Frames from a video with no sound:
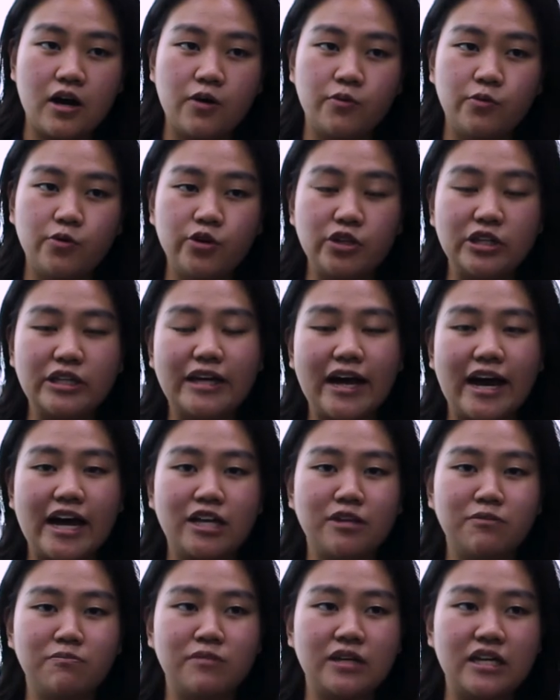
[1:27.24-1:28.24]
would
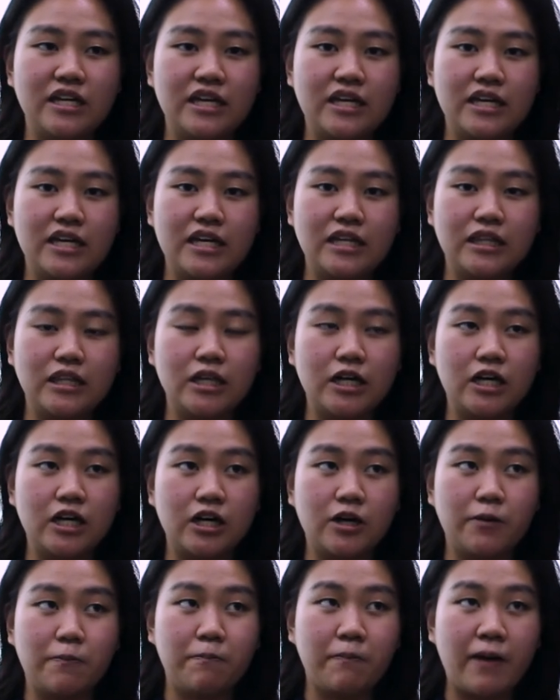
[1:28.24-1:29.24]
guide me in
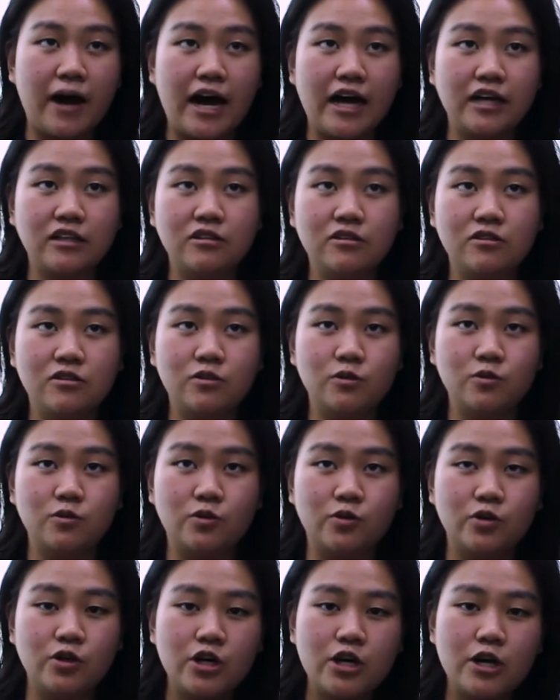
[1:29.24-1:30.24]
the path
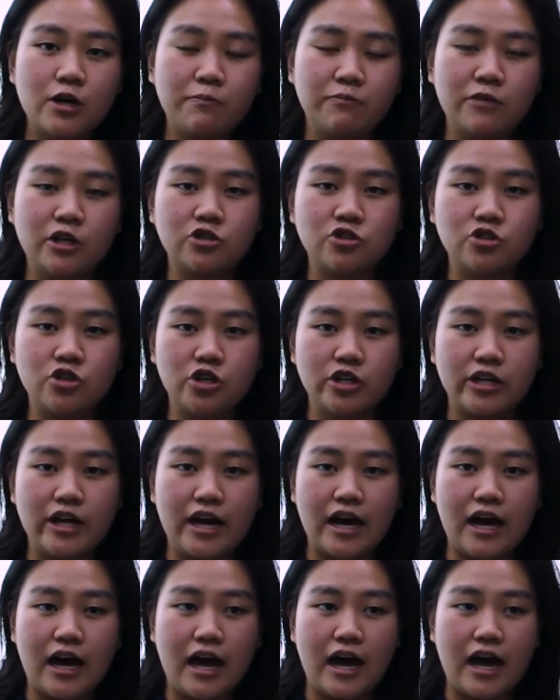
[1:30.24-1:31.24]
to make sure
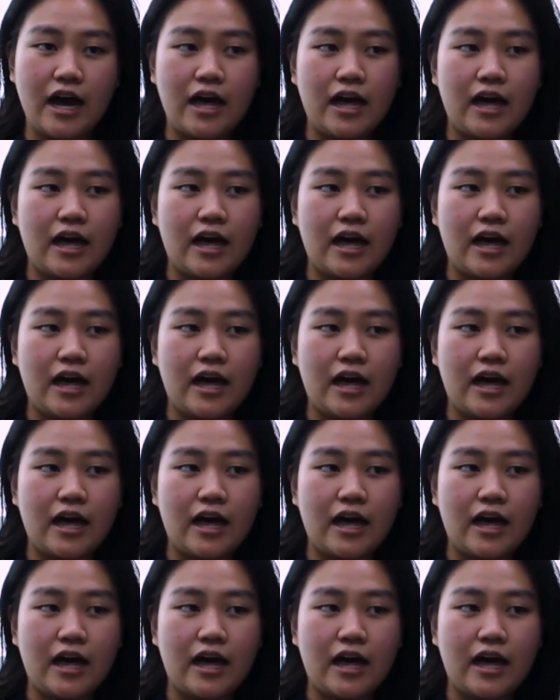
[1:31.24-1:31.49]
that